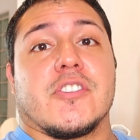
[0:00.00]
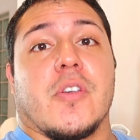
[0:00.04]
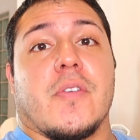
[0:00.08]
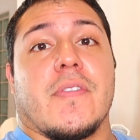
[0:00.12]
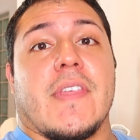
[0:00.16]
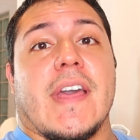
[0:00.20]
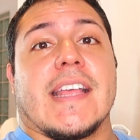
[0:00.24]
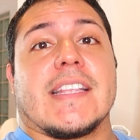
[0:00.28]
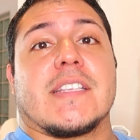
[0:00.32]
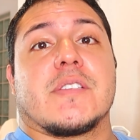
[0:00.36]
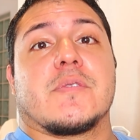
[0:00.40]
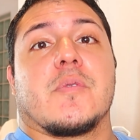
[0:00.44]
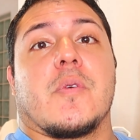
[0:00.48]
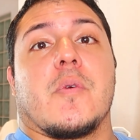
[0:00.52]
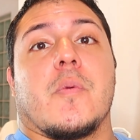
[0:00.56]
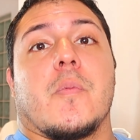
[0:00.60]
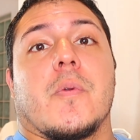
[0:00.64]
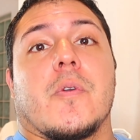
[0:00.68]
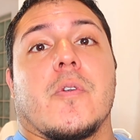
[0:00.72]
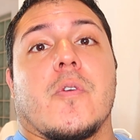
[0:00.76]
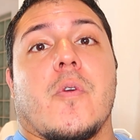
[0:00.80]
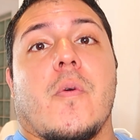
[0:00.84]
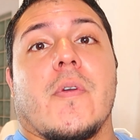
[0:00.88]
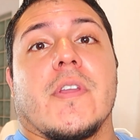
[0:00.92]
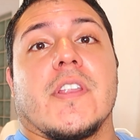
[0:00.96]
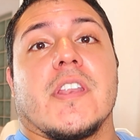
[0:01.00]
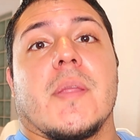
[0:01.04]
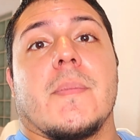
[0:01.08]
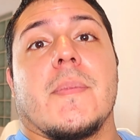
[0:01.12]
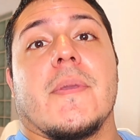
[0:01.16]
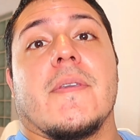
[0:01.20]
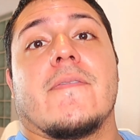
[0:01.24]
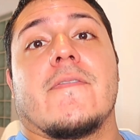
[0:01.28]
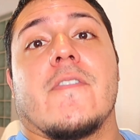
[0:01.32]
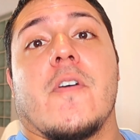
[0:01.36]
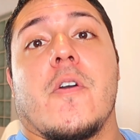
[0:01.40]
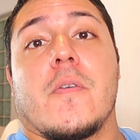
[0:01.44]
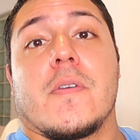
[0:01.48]
so that's what we're going to
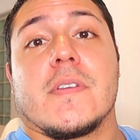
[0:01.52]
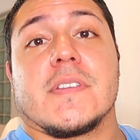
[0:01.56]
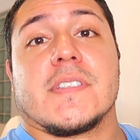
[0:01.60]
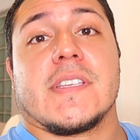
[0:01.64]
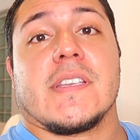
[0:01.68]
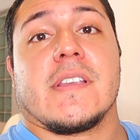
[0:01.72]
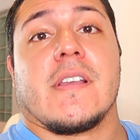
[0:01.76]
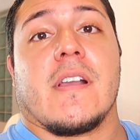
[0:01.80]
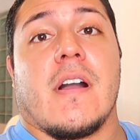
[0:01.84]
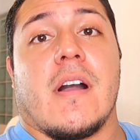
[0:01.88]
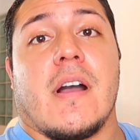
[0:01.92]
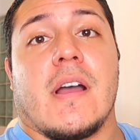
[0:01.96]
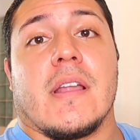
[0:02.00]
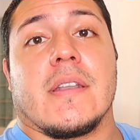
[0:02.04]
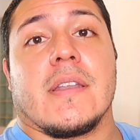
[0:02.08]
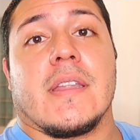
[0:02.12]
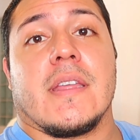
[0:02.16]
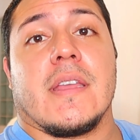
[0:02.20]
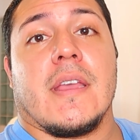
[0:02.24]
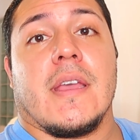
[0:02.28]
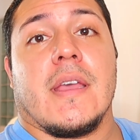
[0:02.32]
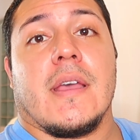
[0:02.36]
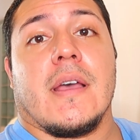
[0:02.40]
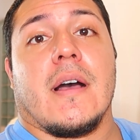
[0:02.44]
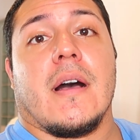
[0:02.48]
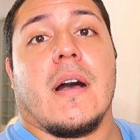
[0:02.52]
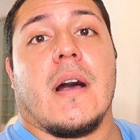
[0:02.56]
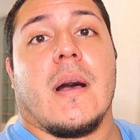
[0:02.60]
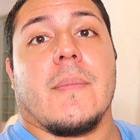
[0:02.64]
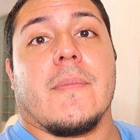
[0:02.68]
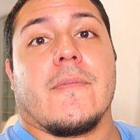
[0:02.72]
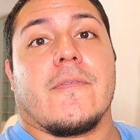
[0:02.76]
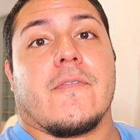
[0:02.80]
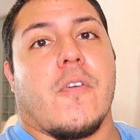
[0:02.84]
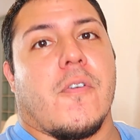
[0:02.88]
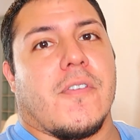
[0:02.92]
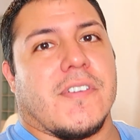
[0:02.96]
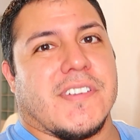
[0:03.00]
be focusing on,
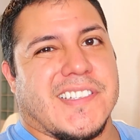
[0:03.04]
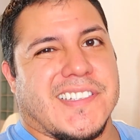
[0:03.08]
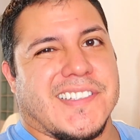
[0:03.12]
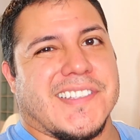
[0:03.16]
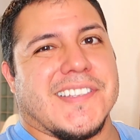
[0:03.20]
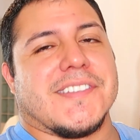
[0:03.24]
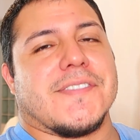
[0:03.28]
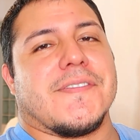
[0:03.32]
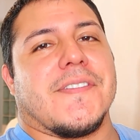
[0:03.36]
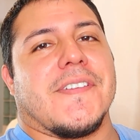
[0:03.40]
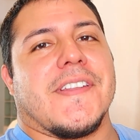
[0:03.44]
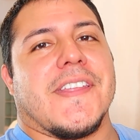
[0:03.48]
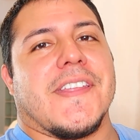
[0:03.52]
um, of course, in this